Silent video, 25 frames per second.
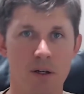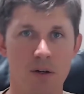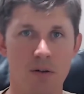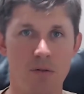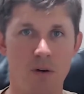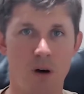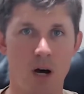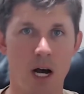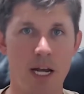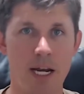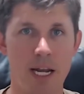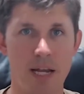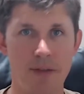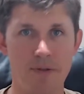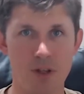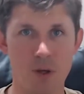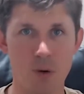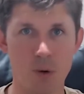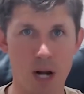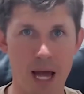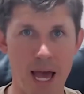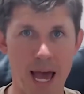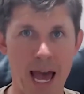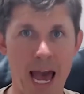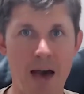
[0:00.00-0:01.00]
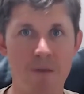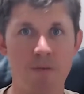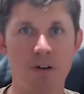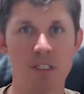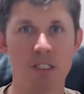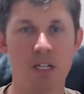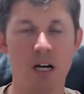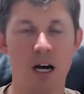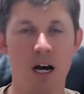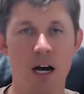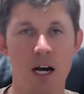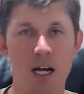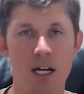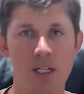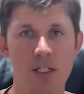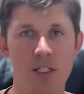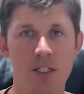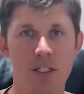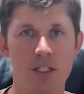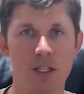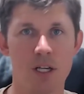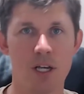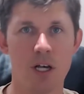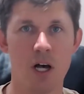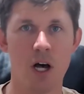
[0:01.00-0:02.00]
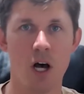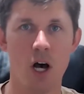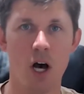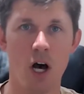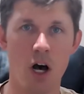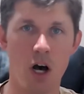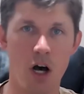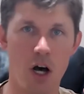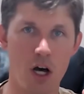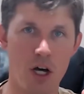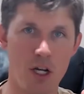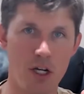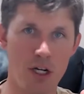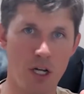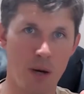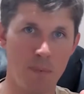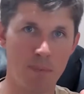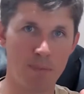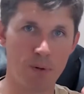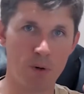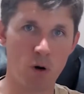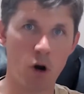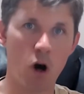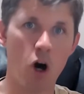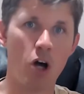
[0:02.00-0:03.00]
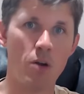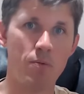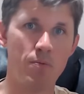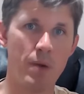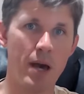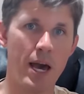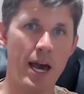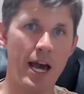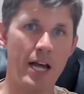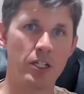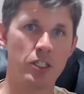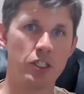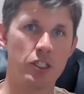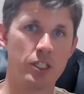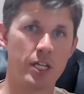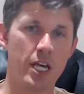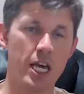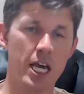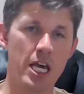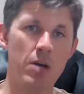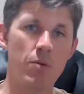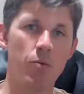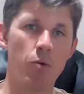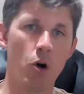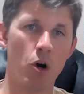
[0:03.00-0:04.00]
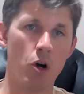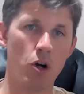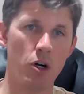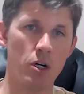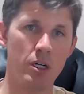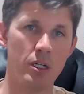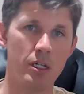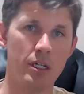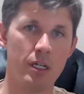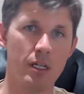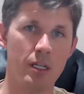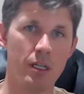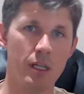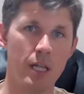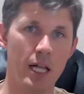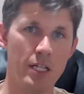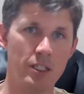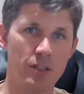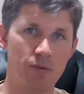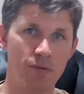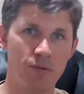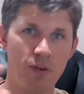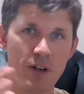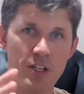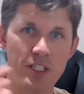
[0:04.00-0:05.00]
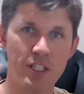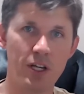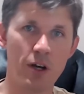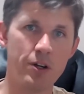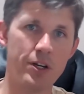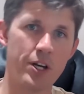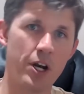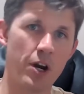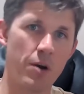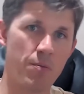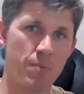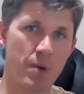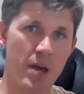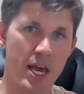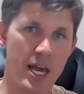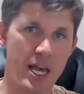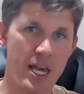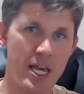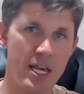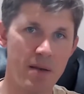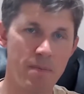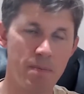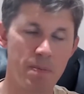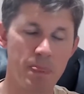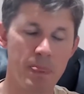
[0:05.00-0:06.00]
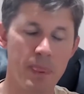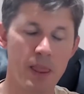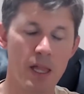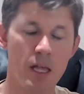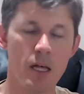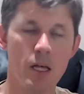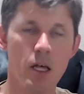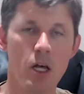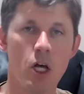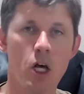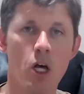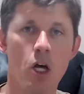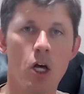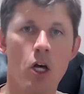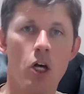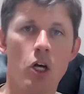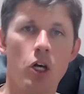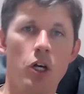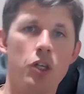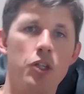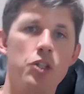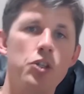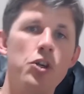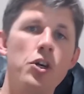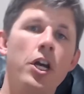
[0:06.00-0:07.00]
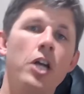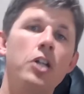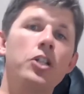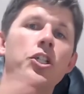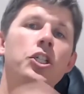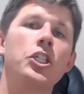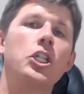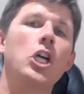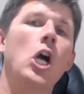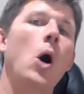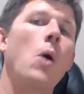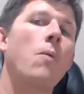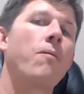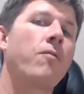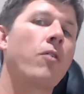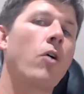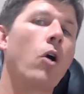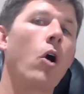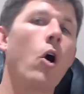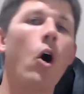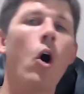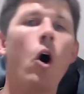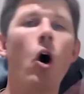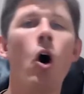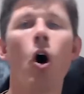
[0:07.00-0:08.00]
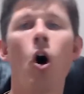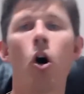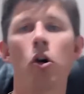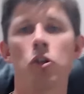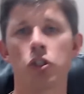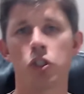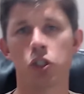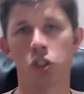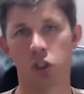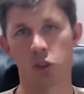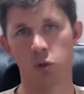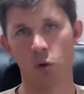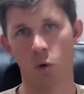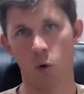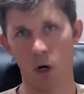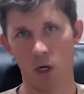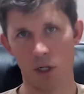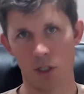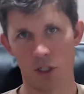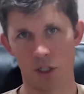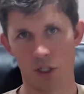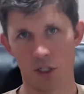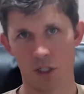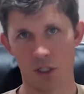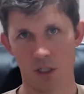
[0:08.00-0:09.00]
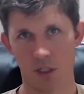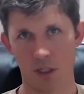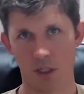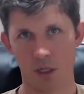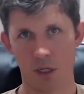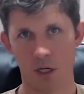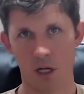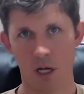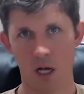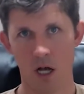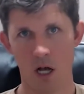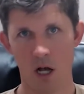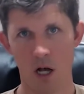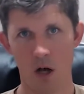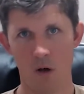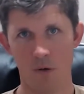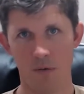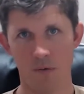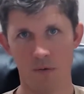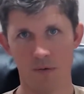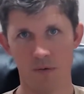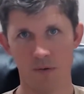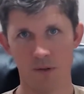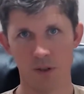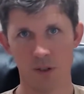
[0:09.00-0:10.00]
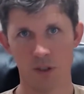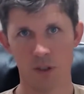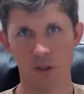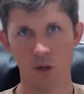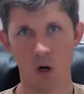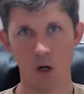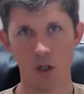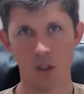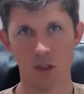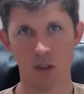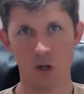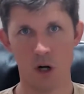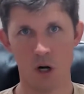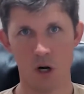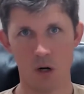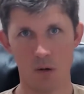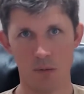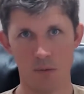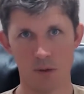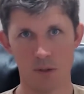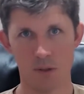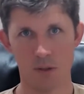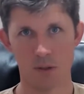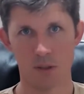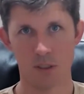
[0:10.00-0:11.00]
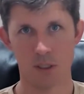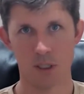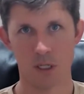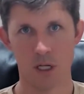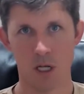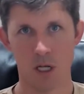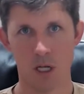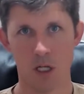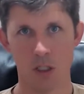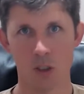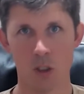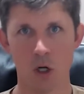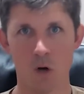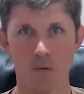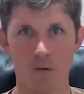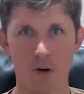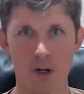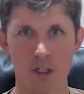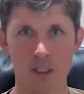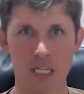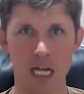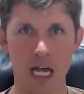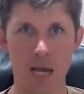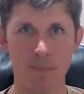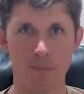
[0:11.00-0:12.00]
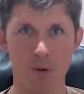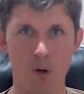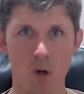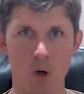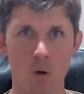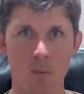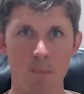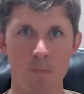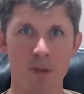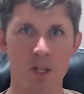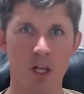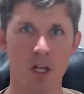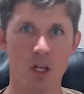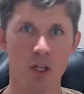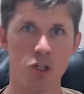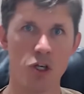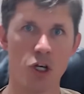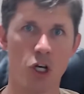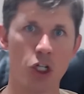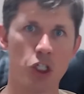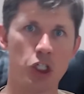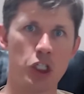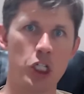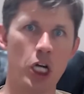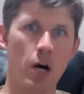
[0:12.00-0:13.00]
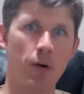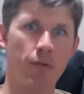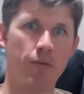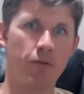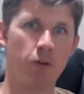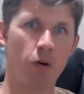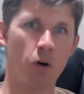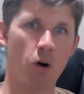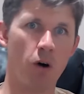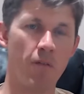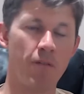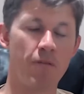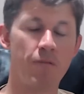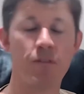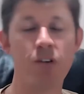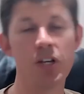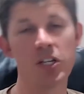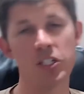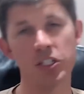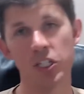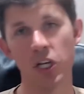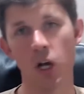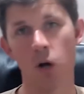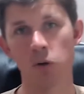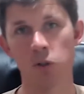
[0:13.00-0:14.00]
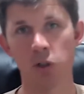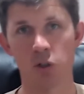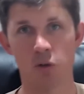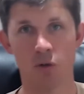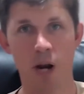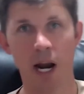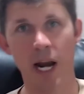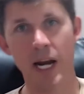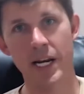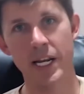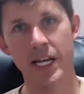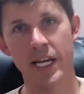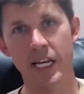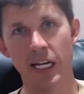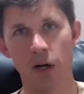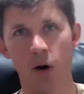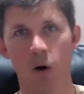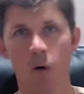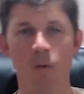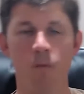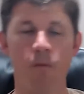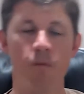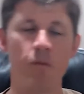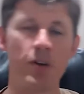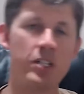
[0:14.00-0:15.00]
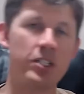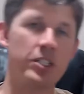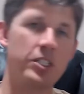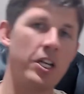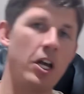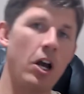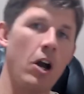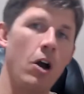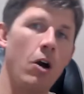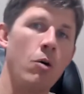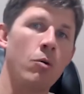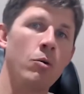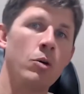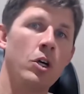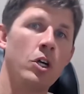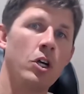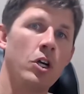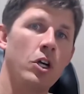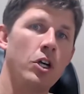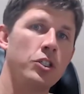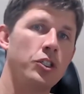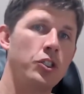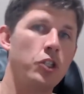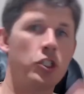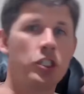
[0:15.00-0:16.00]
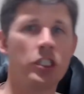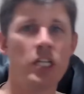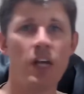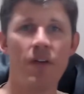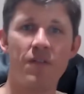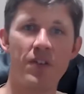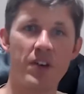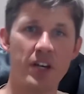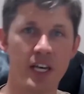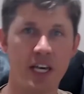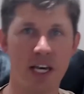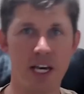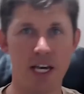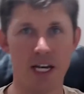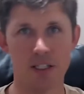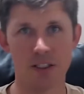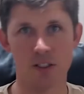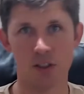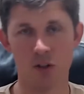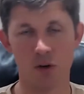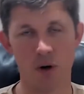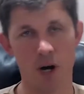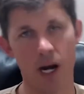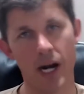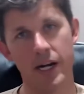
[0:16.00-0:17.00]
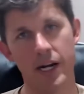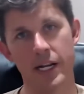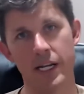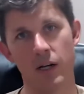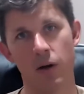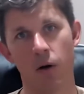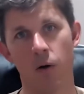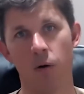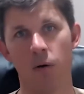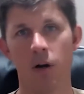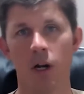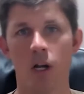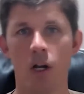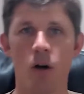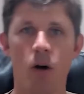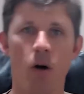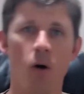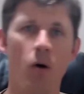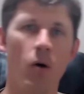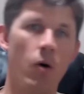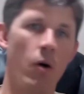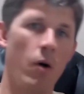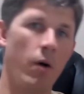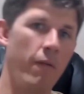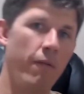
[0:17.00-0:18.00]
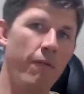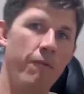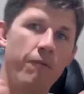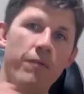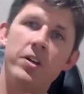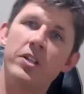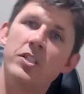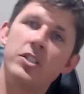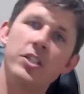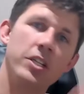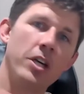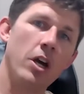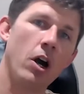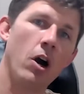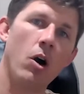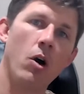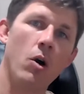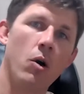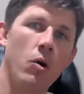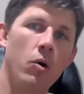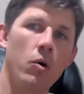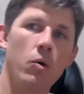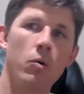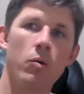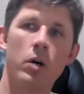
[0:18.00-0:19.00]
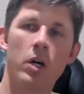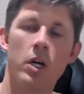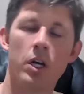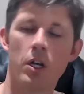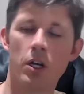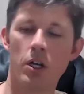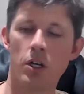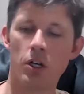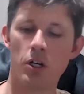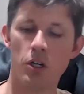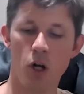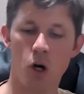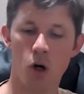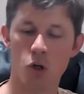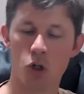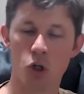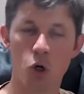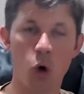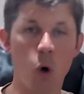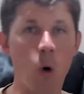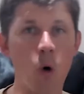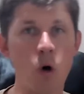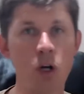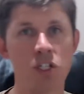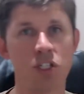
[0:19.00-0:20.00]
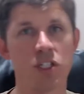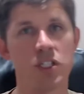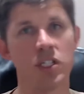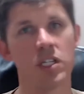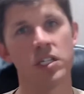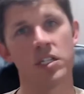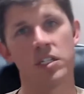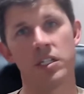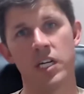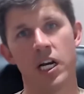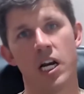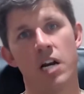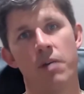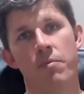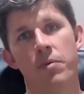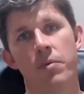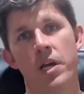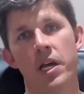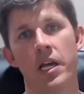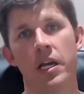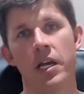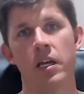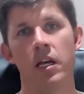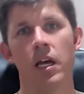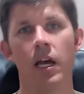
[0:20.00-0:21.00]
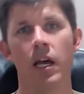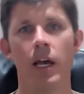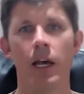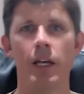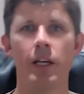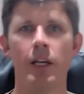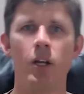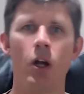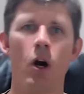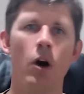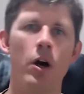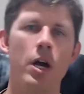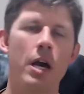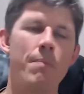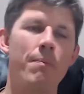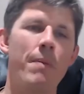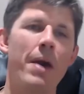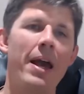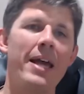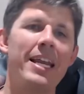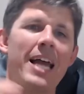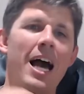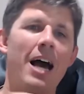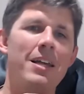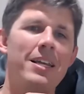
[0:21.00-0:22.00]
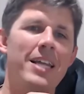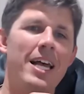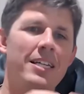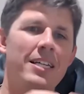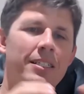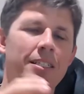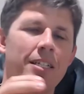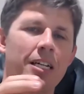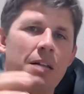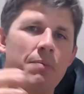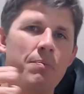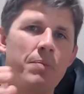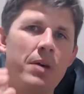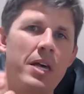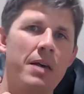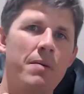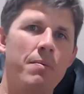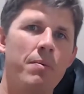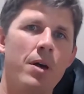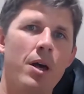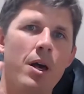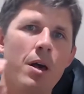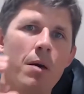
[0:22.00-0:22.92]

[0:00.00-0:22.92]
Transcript: right, and you want to advertise on a broad match keyword, that's physio near me, you can show up for all sorts of search terms. So for example, you could show up for physio training or physio certificate training or physio, you know, courses near me. You know, it may not necessarily be